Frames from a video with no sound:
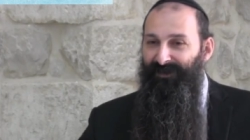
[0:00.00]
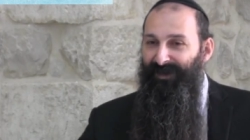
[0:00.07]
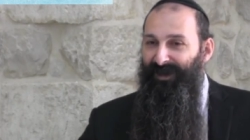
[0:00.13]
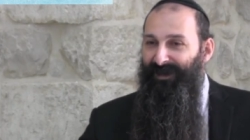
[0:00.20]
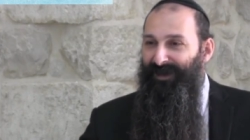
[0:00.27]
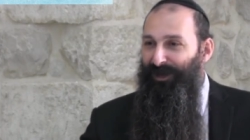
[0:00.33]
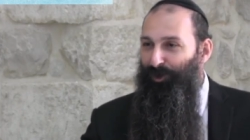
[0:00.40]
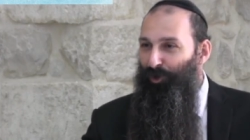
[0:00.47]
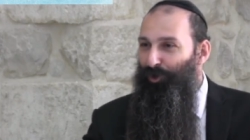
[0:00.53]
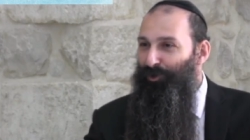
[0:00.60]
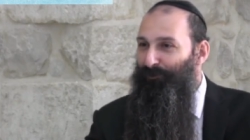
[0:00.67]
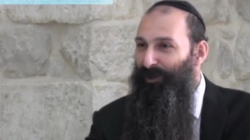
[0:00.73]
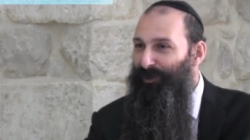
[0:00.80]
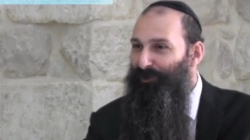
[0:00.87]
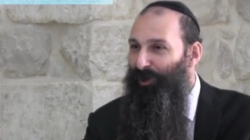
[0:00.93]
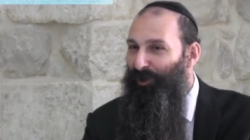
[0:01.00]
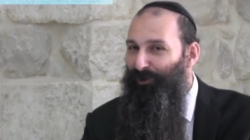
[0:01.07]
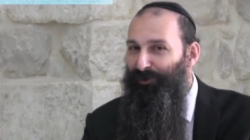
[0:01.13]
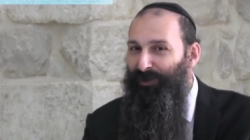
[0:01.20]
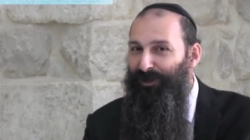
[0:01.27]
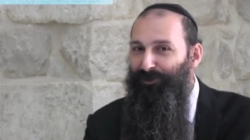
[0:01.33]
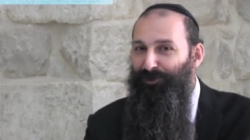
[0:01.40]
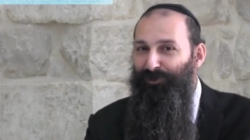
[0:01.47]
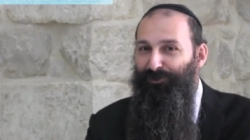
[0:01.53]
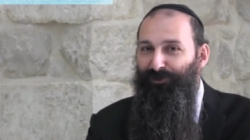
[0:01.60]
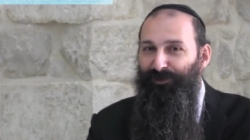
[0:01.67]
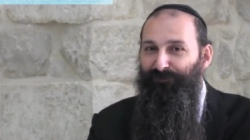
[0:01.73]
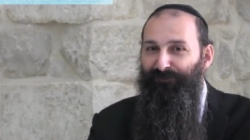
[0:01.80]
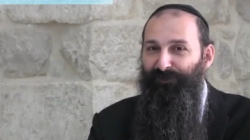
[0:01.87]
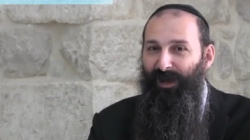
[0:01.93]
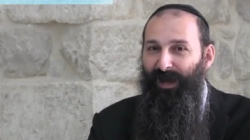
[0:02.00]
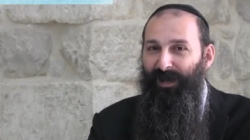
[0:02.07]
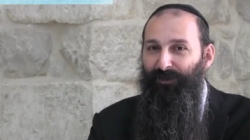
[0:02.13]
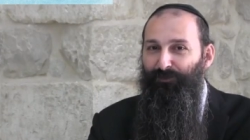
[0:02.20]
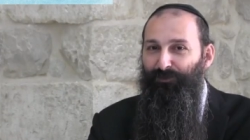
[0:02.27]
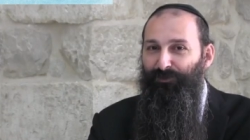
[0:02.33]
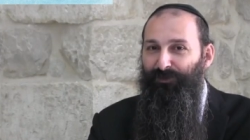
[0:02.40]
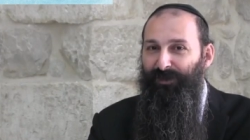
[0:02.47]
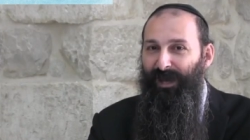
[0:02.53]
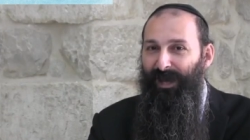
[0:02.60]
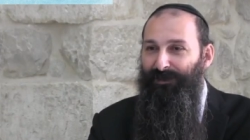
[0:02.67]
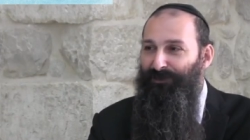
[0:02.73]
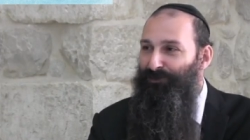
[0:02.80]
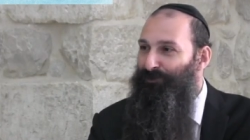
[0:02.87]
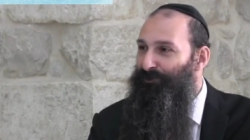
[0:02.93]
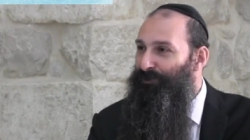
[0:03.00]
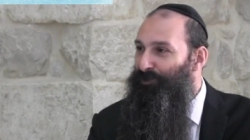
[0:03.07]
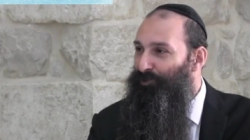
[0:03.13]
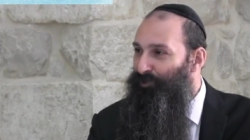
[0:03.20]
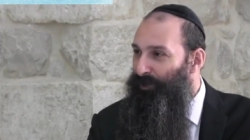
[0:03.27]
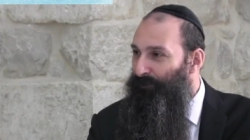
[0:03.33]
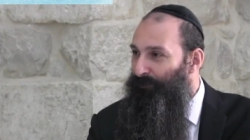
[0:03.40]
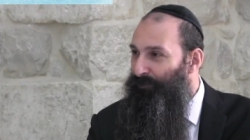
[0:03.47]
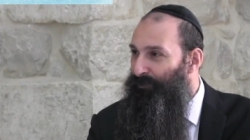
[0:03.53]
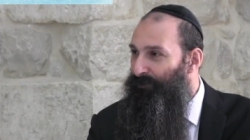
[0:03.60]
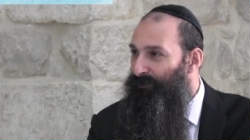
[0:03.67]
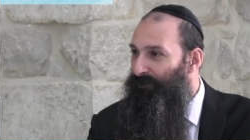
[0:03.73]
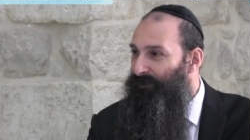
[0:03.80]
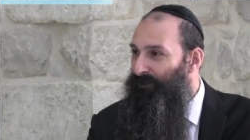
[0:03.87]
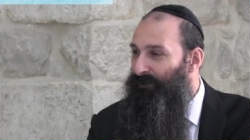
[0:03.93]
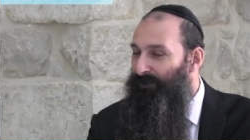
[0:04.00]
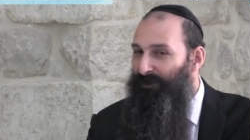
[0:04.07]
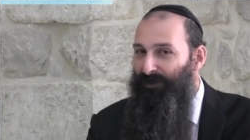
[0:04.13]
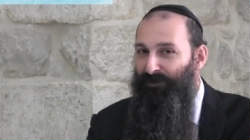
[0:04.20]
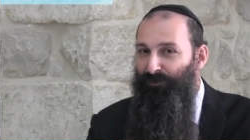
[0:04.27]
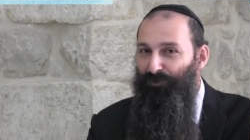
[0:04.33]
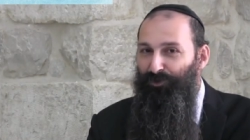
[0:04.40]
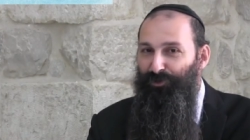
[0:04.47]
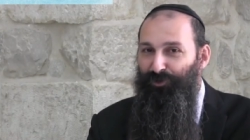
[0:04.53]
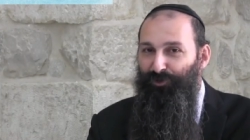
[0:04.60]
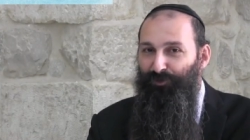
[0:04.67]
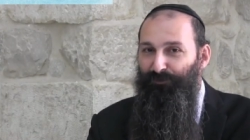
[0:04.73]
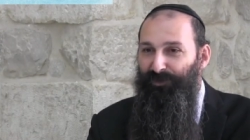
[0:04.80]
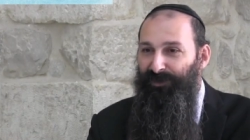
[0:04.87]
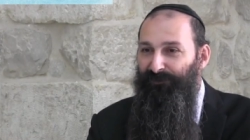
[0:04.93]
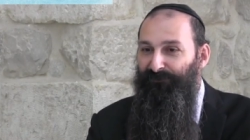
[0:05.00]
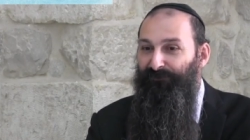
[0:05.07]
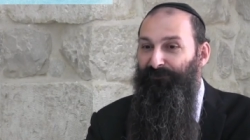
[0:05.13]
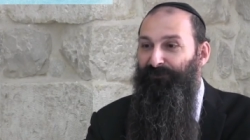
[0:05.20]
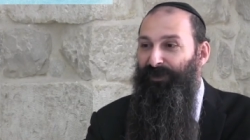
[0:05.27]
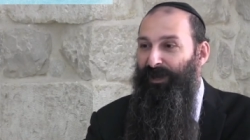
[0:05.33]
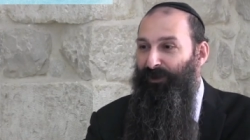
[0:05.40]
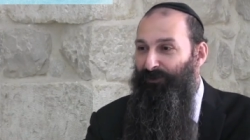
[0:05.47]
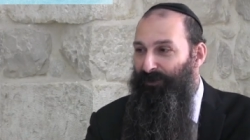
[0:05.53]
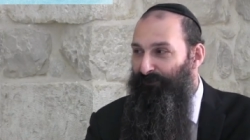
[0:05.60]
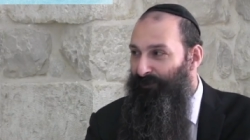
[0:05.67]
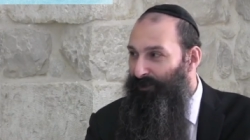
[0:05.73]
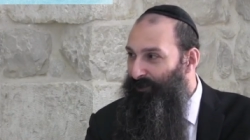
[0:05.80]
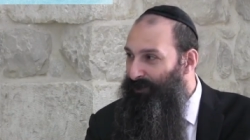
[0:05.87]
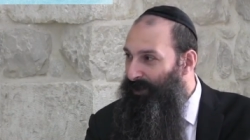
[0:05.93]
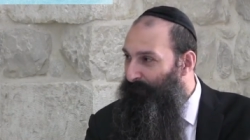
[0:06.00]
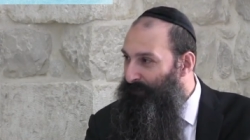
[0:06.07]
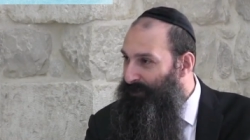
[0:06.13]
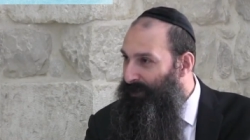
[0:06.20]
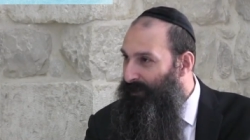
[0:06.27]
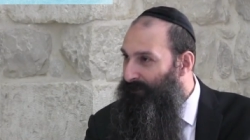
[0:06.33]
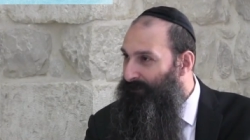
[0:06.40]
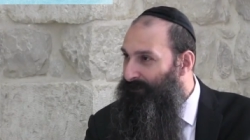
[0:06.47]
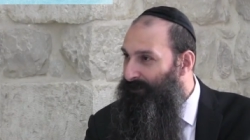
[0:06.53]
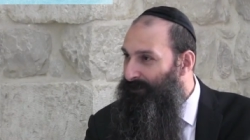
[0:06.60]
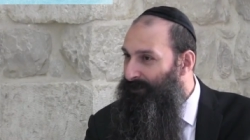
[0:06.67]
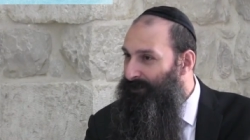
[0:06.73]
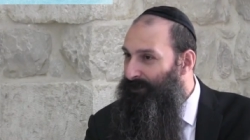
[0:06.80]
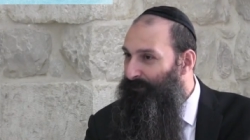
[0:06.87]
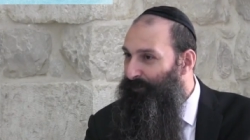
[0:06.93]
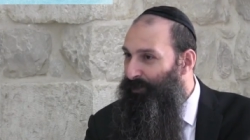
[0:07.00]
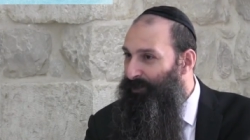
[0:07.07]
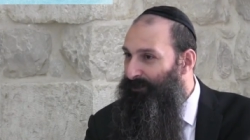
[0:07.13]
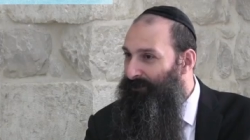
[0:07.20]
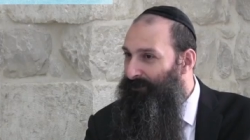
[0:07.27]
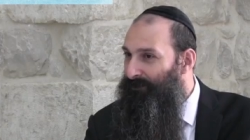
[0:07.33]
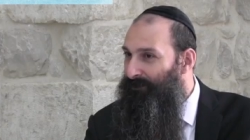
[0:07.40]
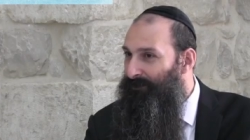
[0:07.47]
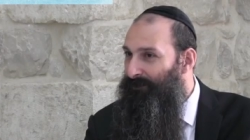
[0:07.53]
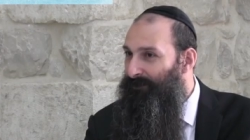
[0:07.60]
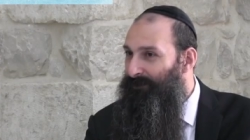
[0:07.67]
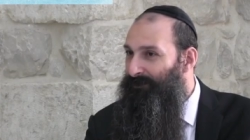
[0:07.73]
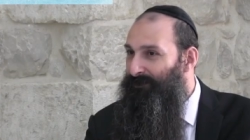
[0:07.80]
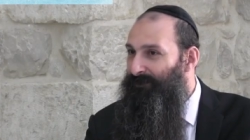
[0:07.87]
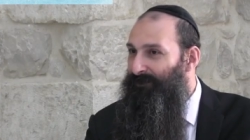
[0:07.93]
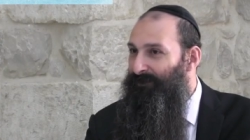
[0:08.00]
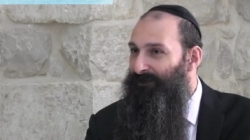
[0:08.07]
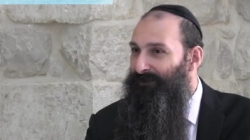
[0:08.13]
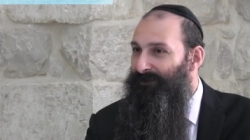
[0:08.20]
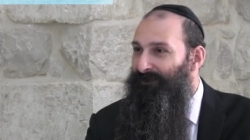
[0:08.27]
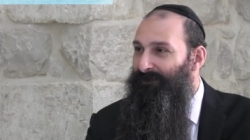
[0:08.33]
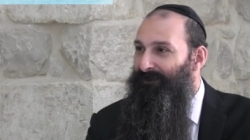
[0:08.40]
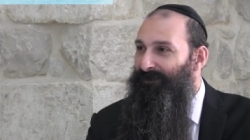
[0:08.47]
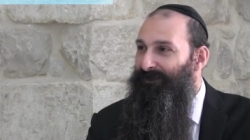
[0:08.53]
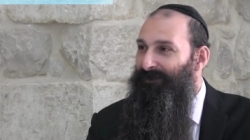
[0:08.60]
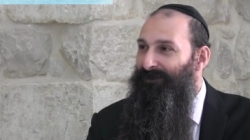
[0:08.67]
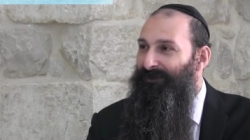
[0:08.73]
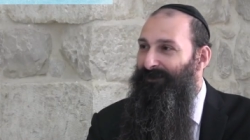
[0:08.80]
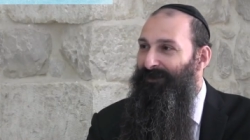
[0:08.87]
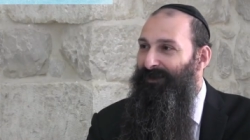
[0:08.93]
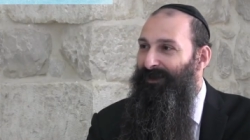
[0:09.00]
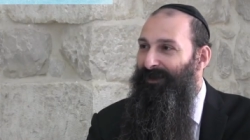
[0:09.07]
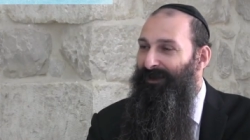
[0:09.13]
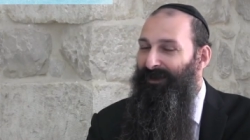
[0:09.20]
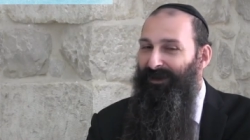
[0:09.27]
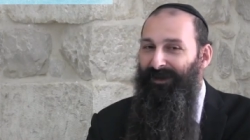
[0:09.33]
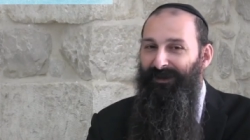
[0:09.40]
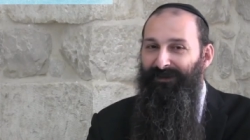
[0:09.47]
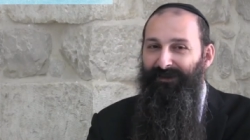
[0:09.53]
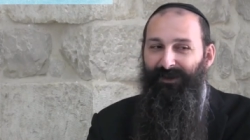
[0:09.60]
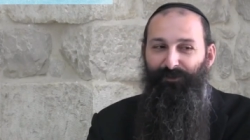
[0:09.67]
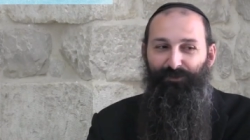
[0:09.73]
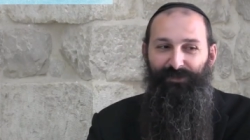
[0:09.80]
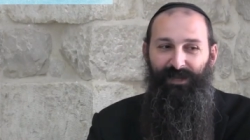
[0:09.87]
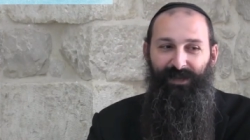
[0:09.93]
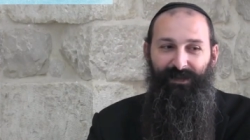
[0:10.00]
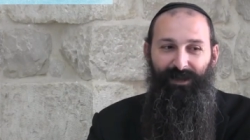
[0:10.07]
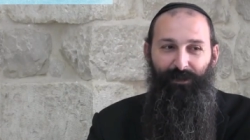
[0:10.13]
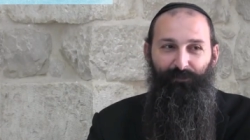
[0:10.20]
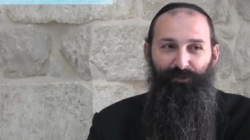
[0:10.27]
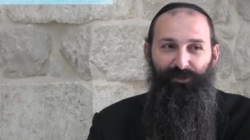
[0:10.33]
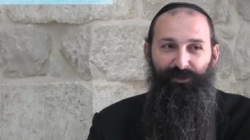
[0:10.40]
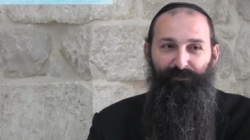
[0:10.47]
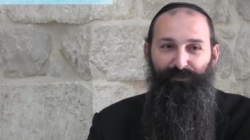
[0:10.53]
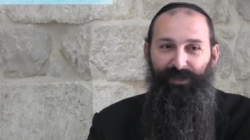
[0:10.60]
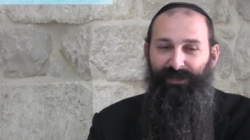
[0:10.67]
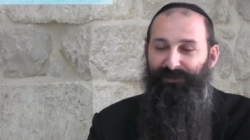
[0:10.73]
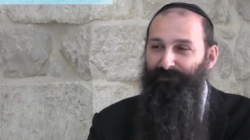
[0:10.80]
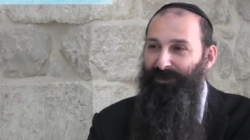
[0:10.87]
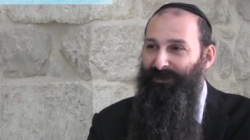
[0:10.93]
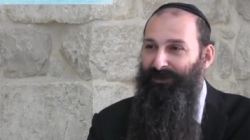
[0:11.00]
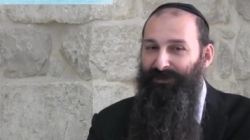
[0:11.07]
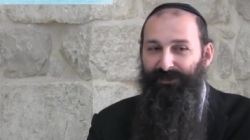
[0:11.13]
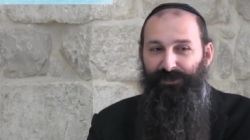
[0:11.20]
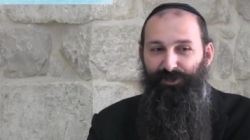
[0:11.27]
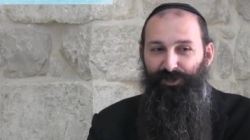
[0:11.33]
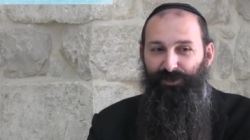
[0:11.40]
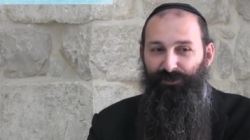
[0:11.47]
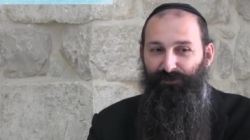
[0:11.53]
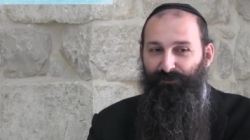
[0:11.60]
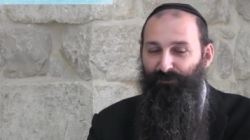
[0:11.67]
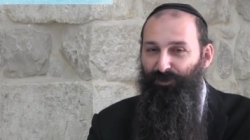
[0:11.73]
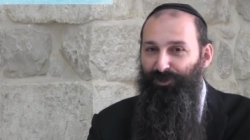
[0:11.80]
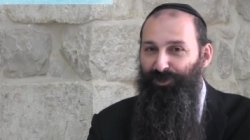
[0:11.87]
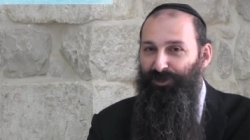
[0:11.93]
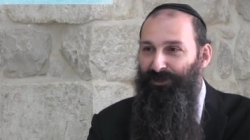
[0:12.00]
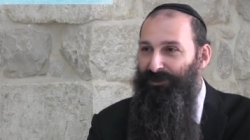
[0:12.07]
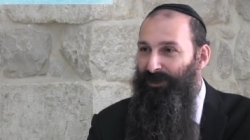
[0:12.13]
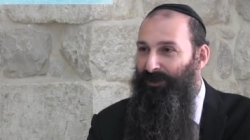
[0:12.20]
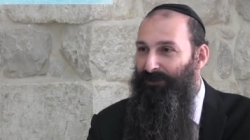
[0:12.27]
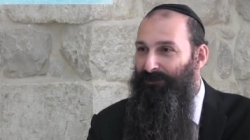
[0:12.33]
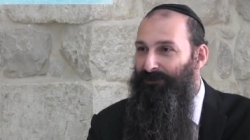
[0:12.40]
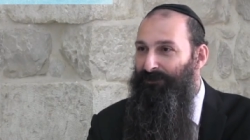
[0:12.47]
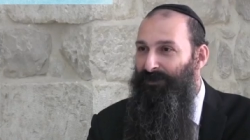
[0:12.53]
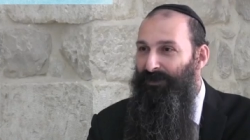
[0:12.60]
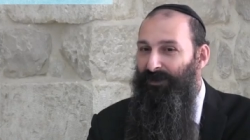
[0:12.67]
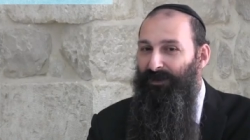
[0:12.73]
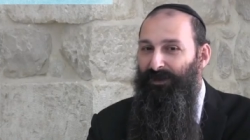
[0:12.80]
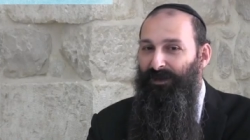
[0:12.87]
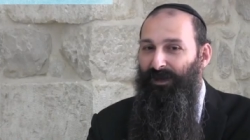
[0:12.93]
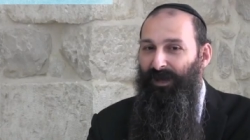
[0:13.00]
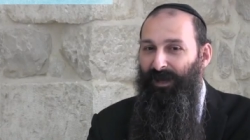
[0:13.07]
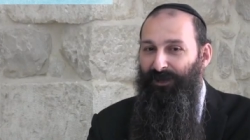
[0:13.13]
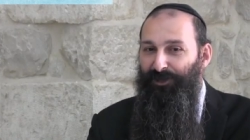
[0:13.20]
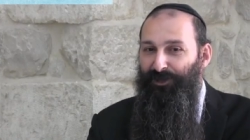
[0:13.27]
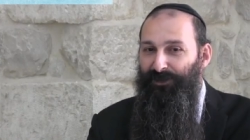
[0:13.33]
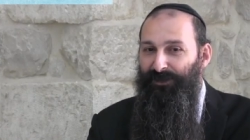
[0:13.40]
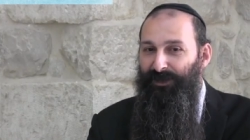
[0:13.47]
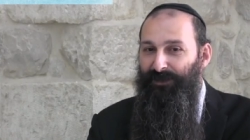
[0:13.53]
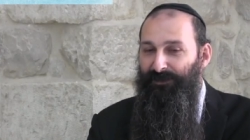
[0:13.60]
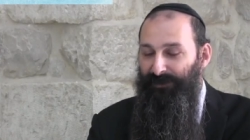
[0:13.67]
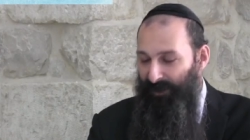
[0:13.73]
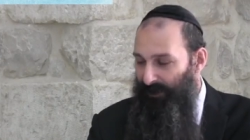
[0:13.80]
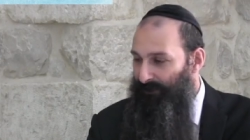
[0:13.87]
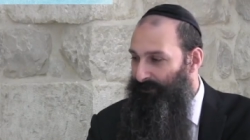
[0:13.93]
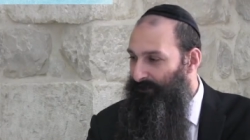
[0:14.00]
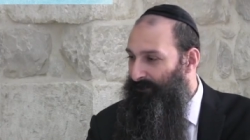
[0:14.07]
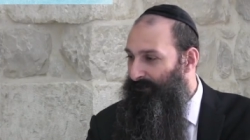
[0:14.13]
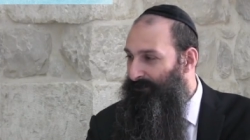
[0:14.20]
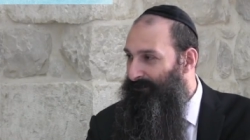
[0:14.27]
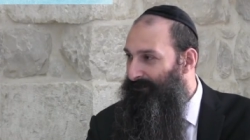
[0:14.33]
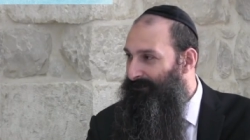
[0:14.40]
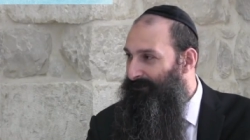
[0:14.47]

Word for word: And I called my daughter and I told her, if I will cancel the trip, will you be very, very upset and disappointed? And I was like, I'm going to base my decision on what she says. And she says, yes.